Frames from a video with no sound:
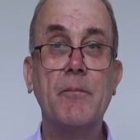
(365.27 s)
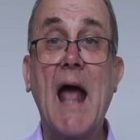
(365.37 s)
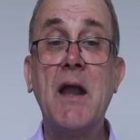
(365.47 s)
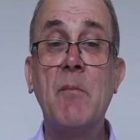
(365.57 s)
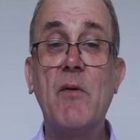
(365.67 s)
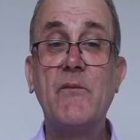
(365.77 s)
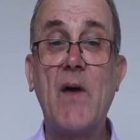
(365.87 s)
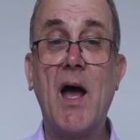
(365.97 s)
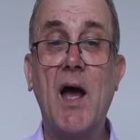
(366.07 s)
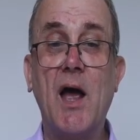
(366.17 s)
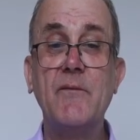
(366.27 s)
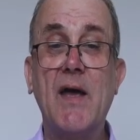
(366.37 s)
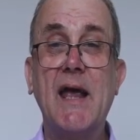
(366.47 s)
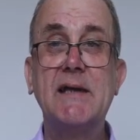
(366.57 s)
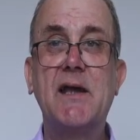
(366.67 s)
And number 5
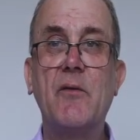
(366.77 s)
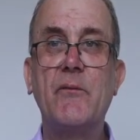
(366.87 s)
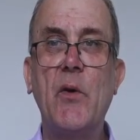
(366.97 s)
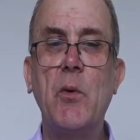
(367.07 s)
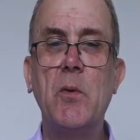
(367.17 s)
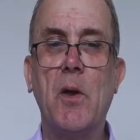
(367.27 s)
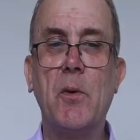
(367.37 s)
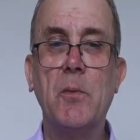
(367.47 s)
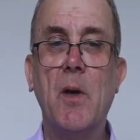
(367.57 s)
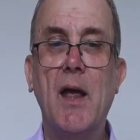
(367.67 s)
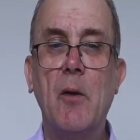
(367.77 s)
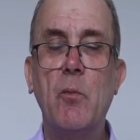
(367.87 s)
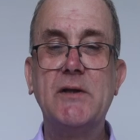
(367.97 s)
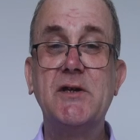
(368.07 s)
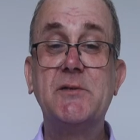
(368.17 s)
is Cthulhu,
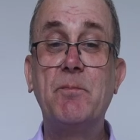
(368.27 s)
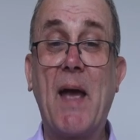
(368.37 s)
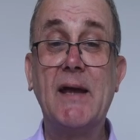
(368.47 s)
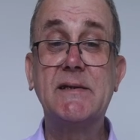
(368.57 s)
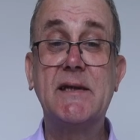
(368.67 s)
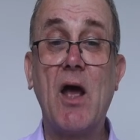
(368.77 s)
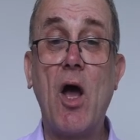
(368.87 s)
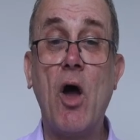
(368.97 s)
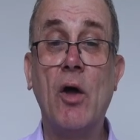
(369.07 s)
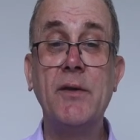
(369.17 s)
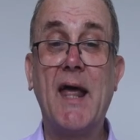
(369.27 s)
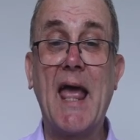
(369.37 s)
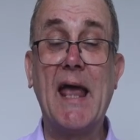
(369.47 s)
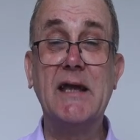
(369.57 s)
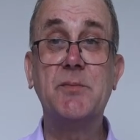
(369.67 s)
which is based on the
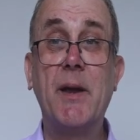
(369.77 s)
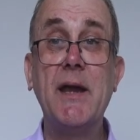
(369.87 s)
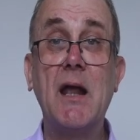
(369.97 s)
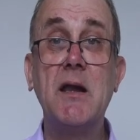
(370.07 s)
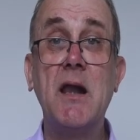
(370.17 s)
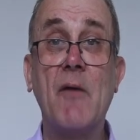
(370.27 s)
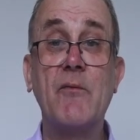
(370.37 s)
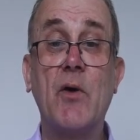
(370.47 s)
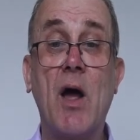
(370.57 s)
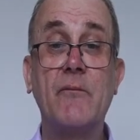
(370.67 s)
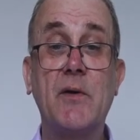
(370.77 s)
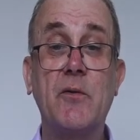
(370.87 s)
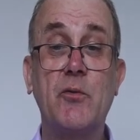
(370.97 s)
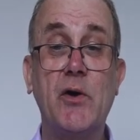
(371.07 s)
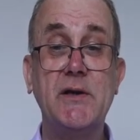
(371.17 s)
H.P. Lovecraft
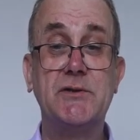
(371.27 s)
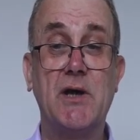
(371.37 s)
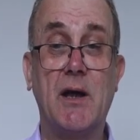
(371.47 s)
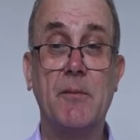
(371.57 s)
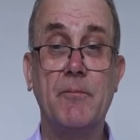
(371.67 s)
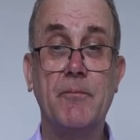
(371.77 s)
creature.